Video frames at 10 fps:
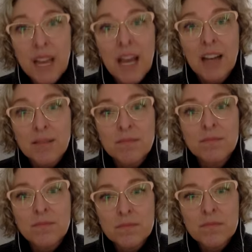Yeah.
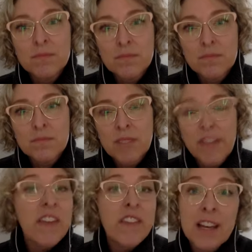
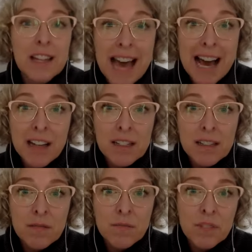And then the class,
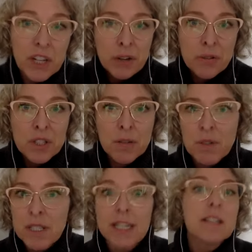
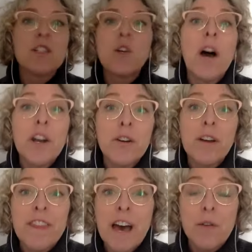so under
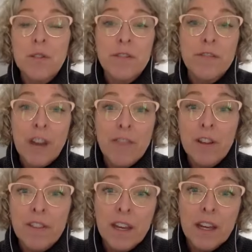1,000 for
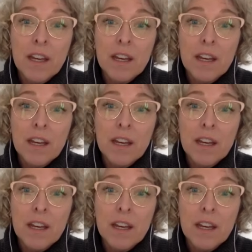everything.